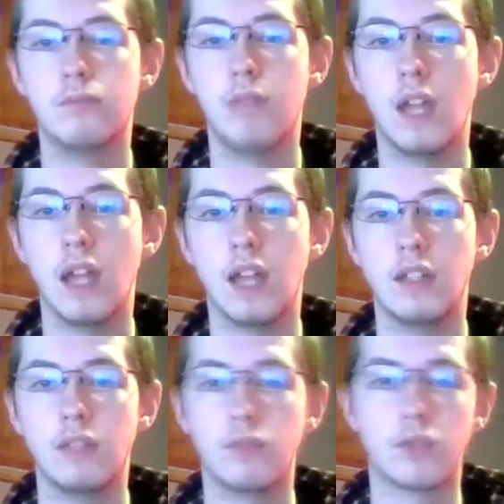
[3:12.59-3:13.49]
and
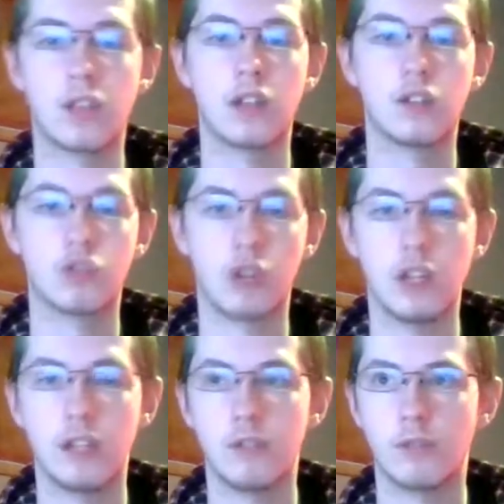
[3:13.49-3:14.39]
he was gonna
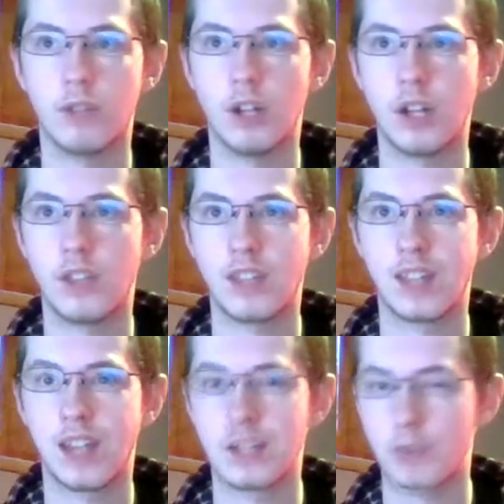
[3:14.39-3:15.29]
trade it for, I think, an
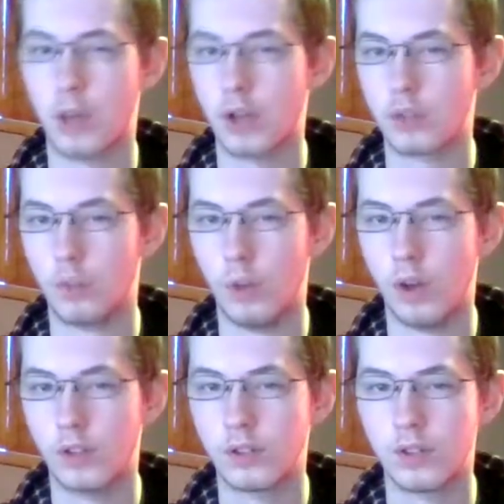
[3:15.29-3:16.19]
Xbox
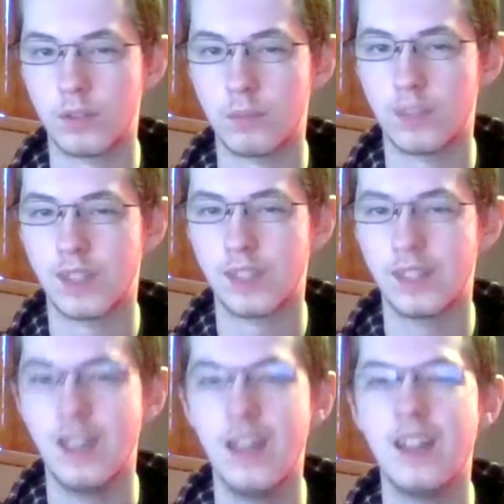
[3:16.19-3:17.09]
One or something.